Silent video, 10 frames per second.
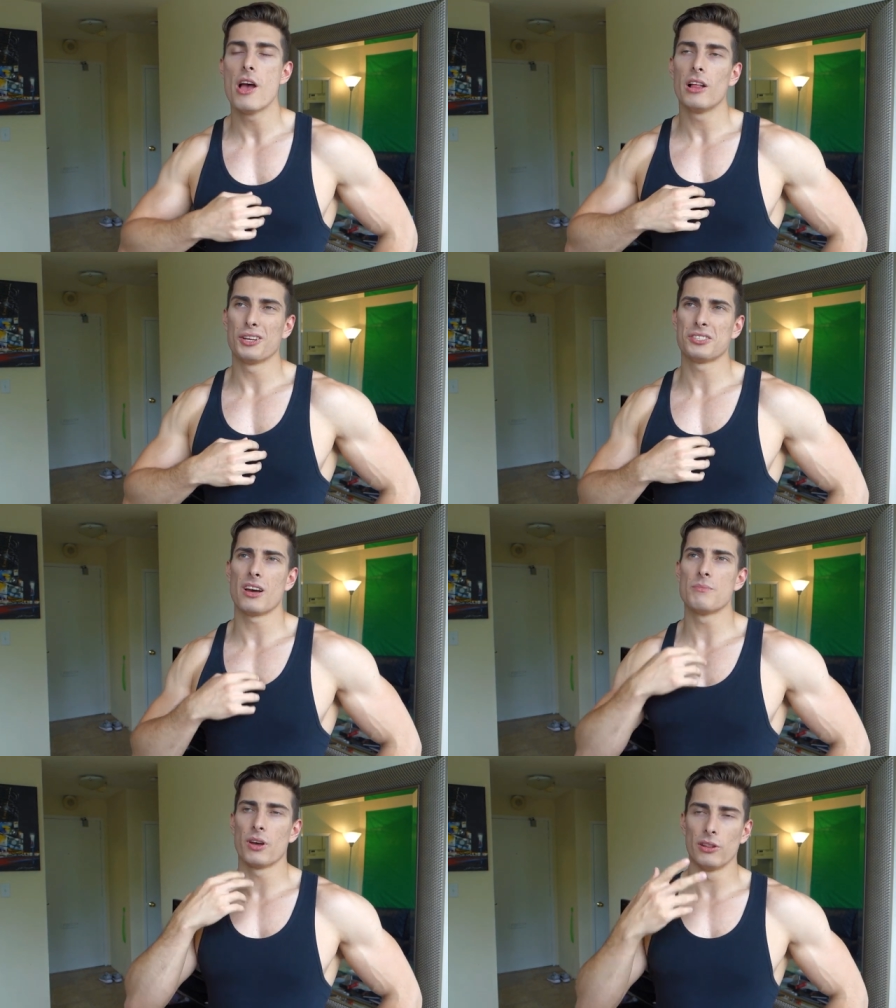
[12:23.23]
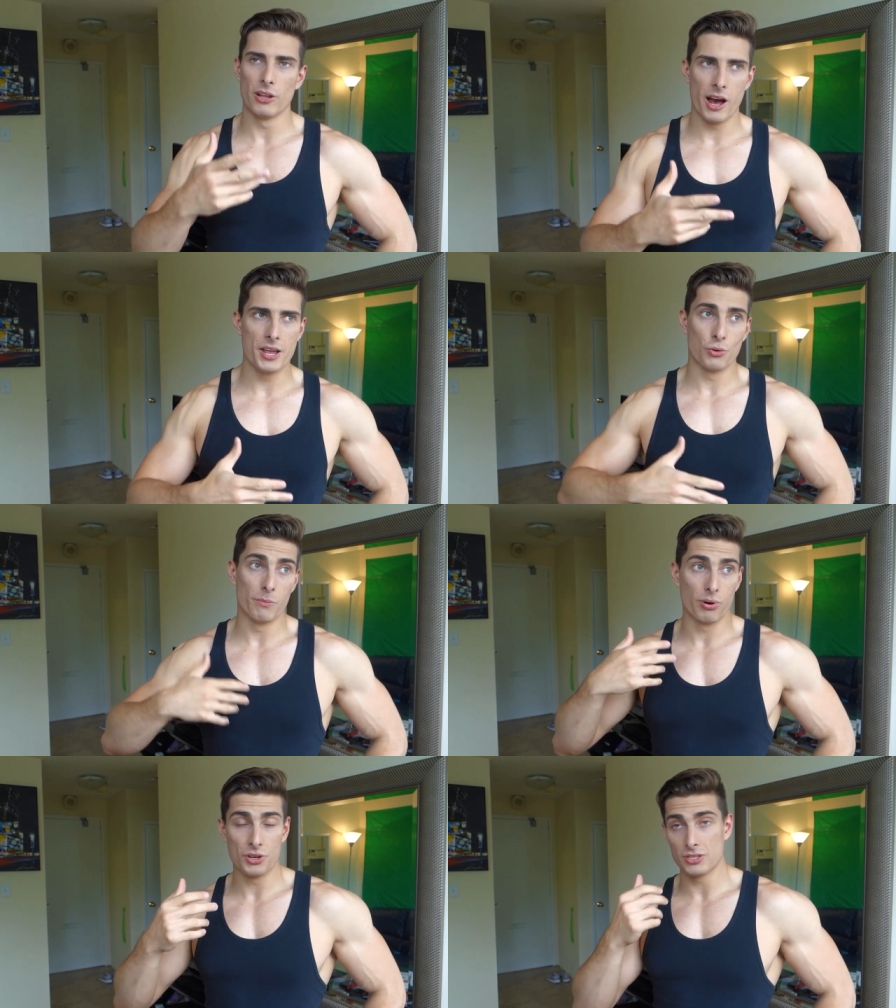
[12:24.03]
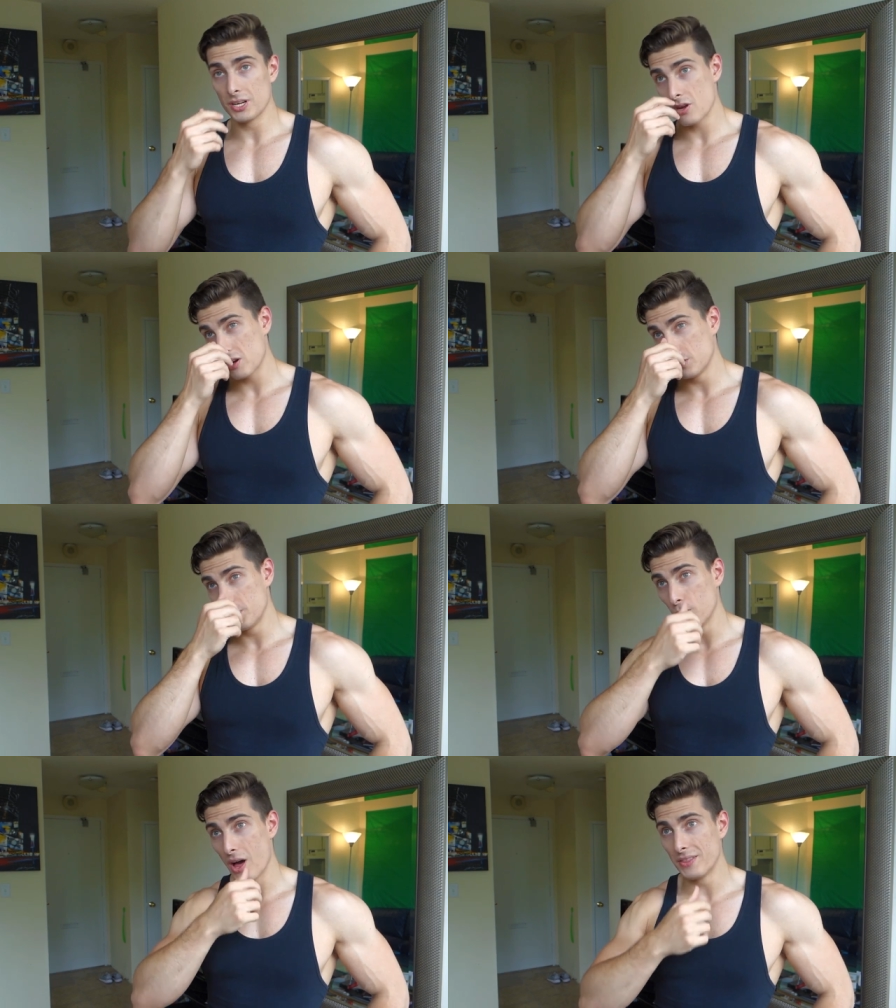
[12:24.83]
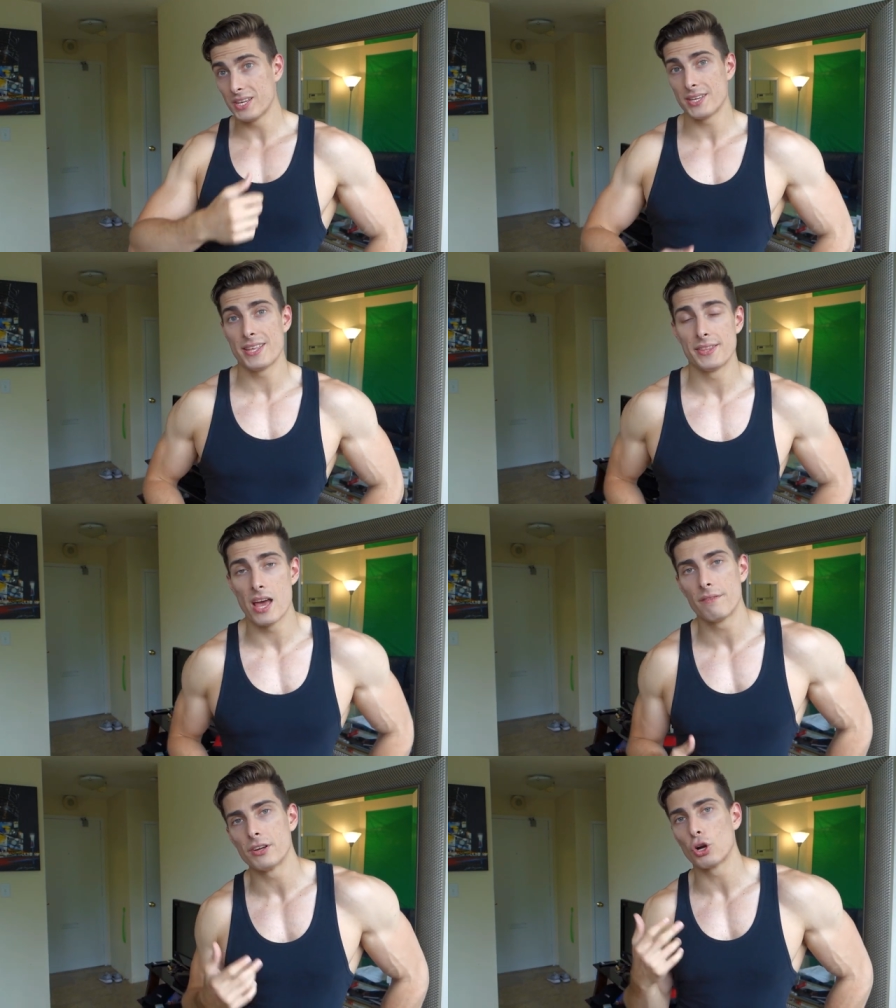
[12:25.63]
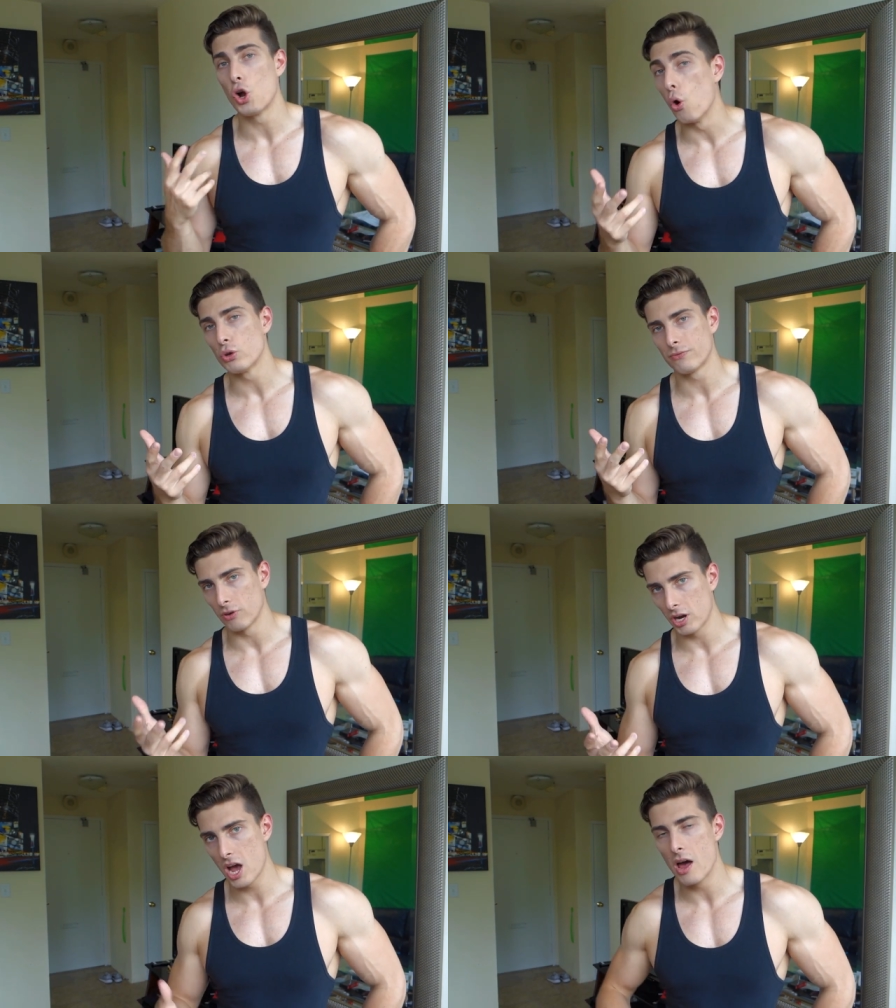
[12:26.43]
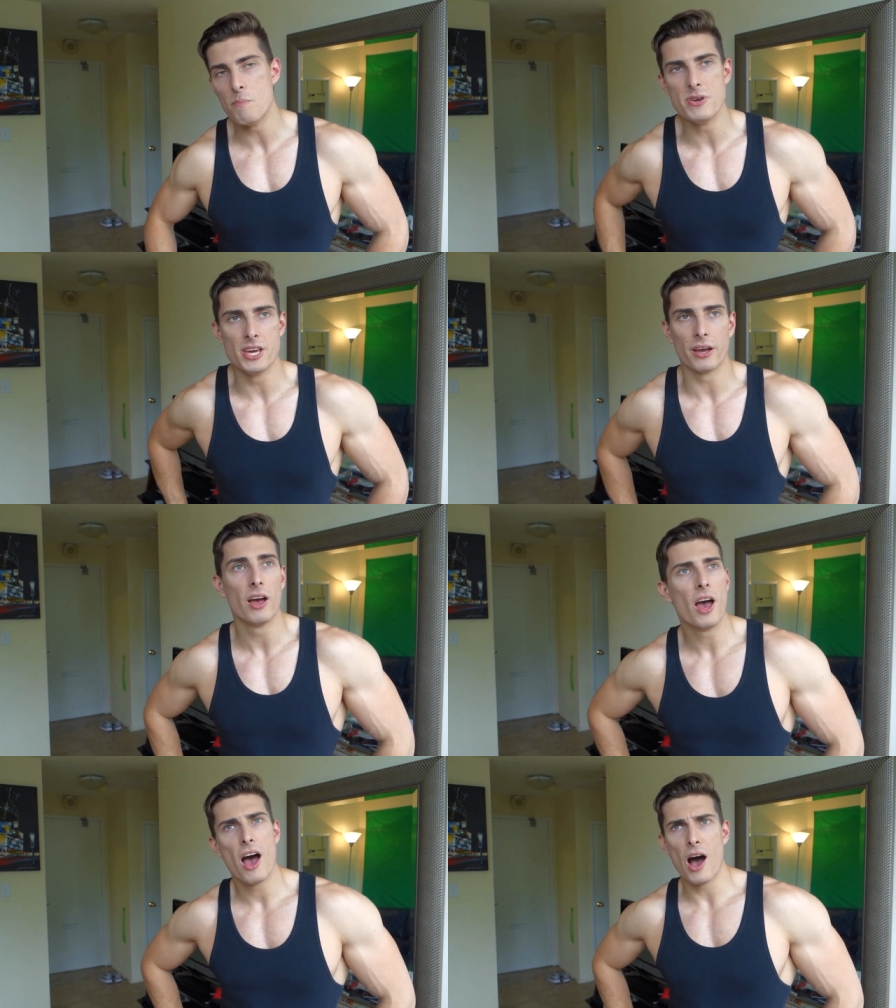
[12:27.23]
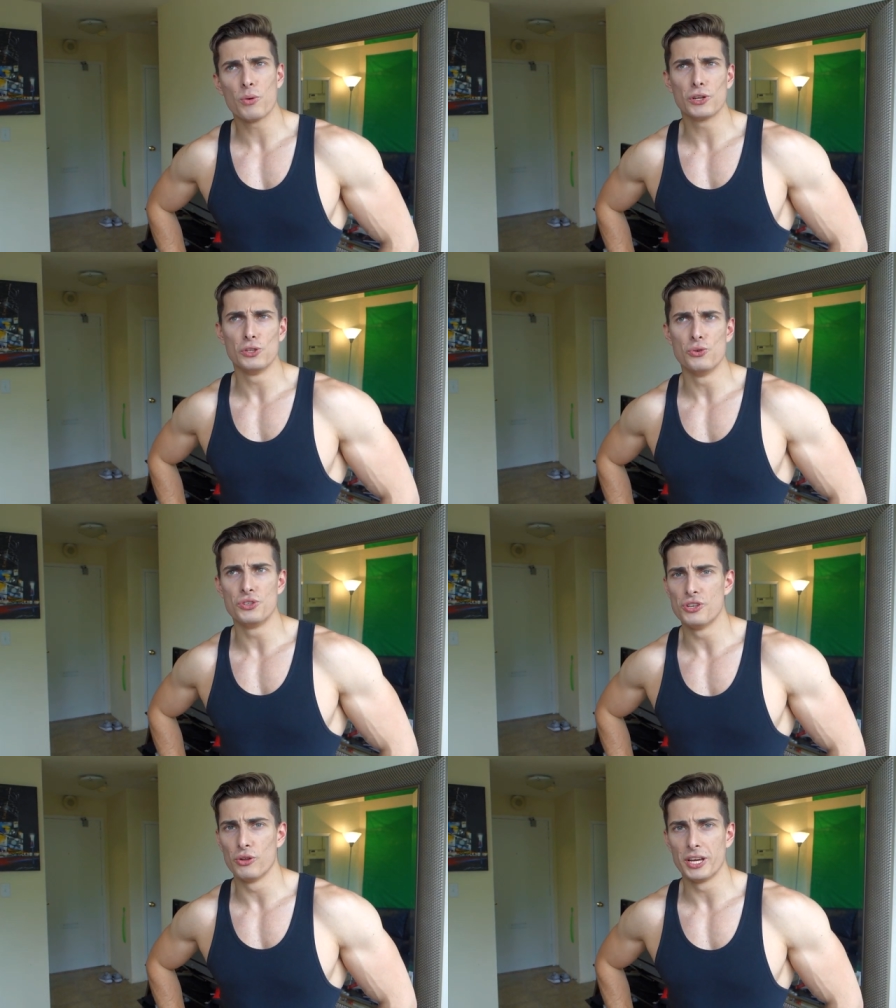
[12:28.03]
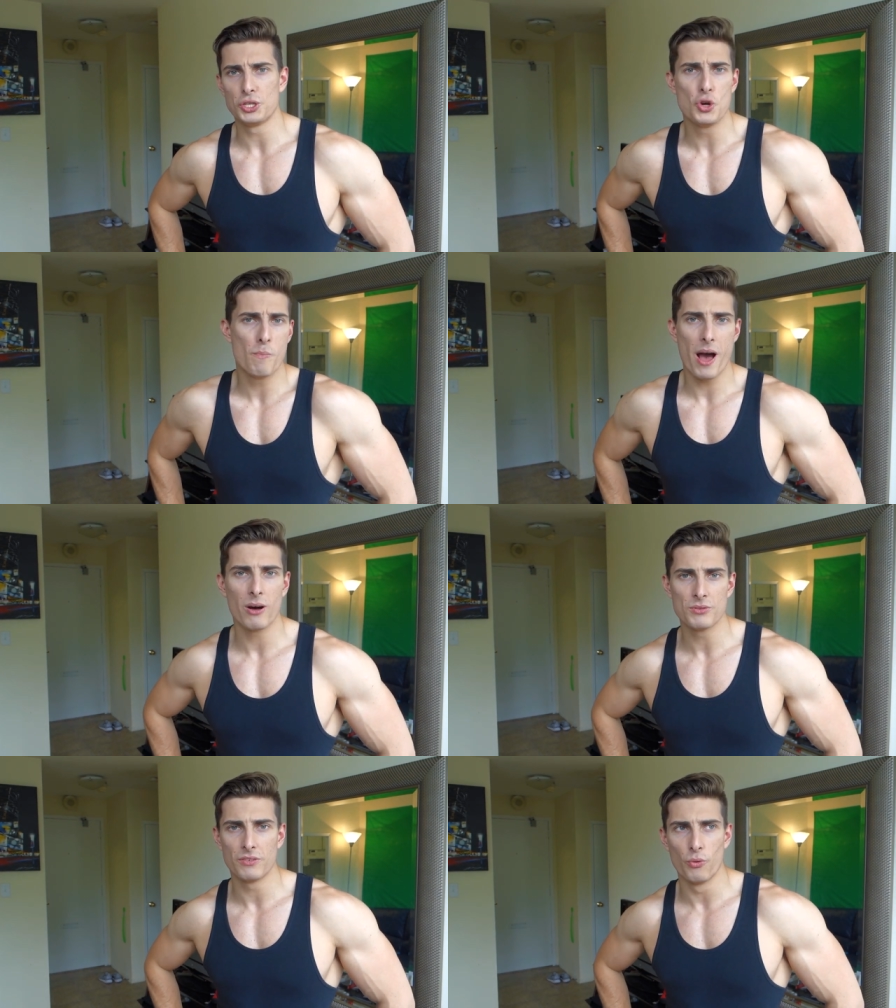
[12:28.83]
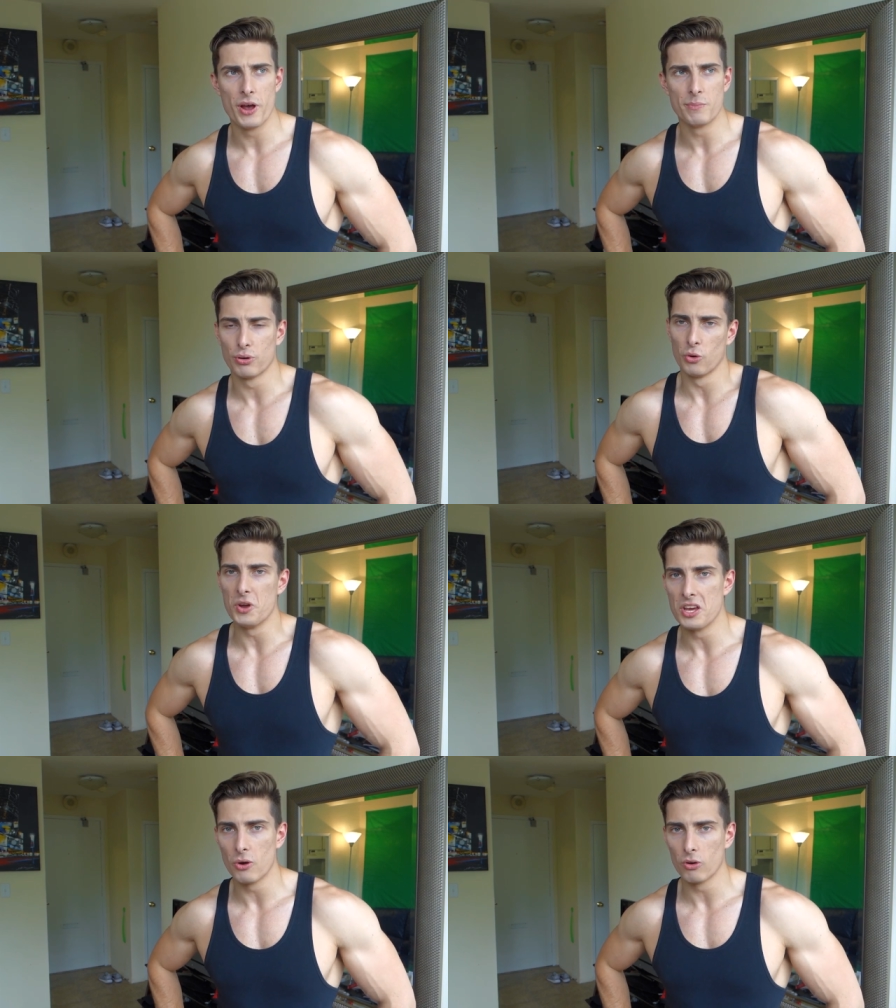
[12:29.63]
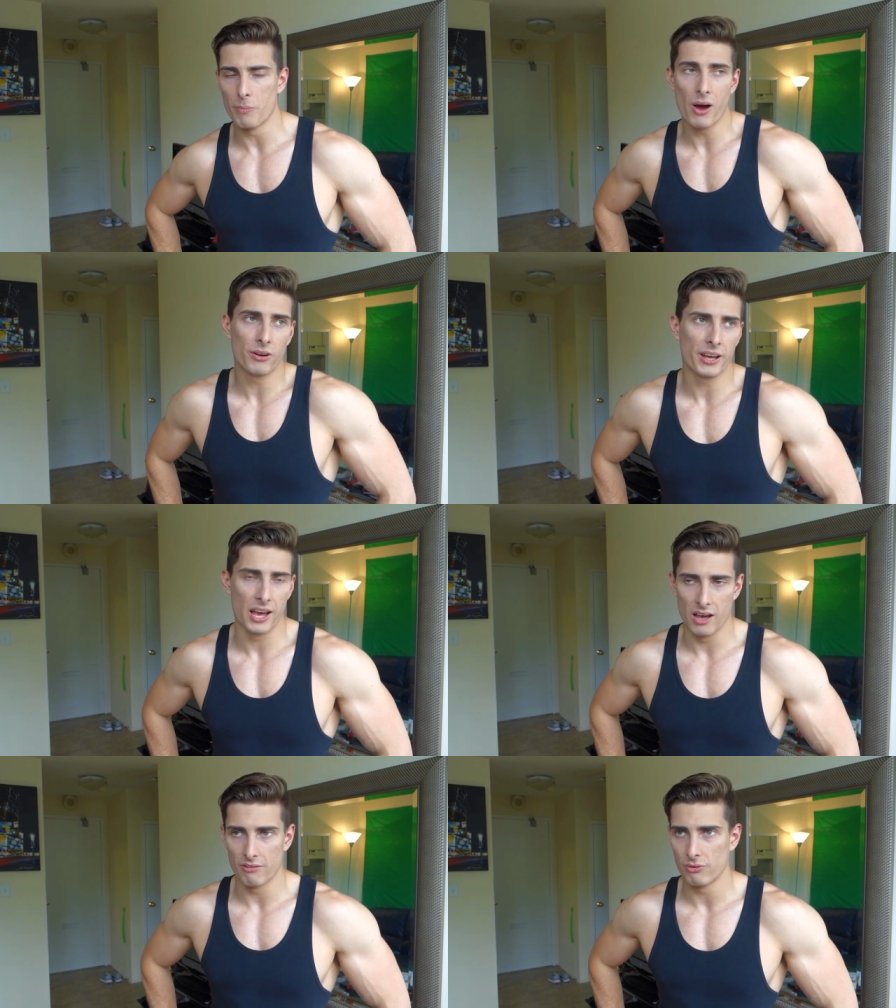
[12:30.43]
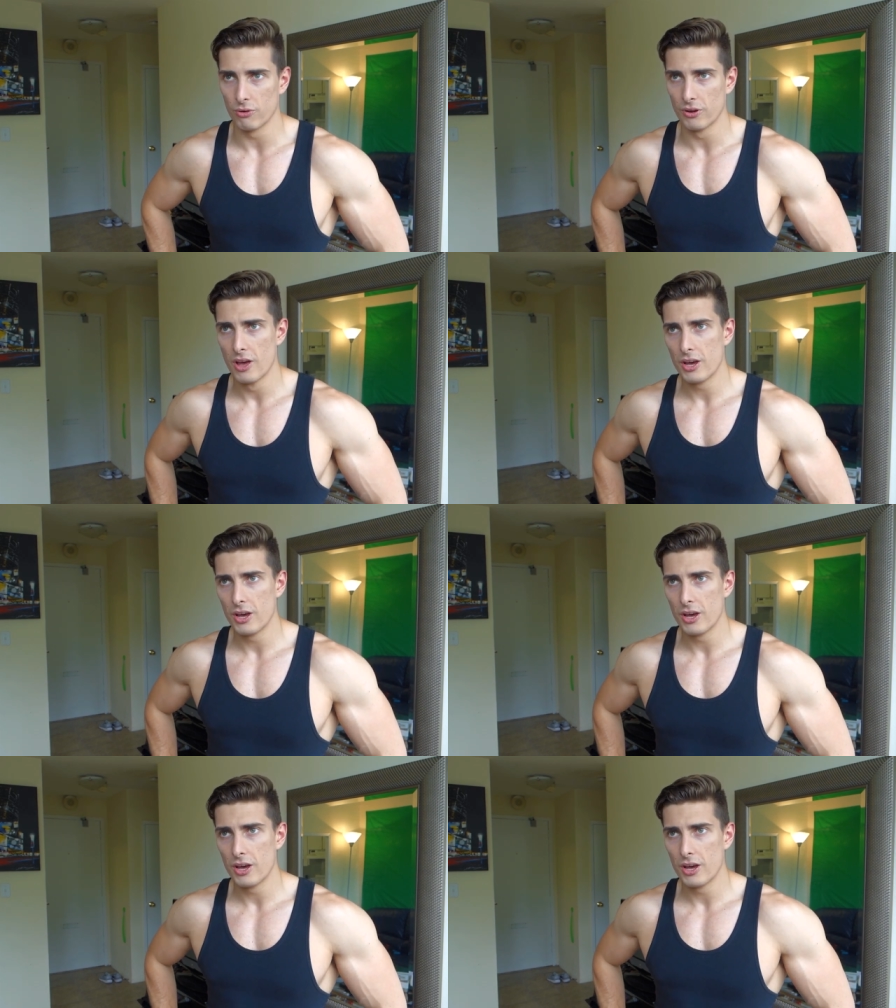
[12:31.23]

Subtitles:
Lots of times online or in person I talk to people and they say that they have their goals for a cut being, I want to lose, like 2 pounds of weight per week, or 1.5 pounds, or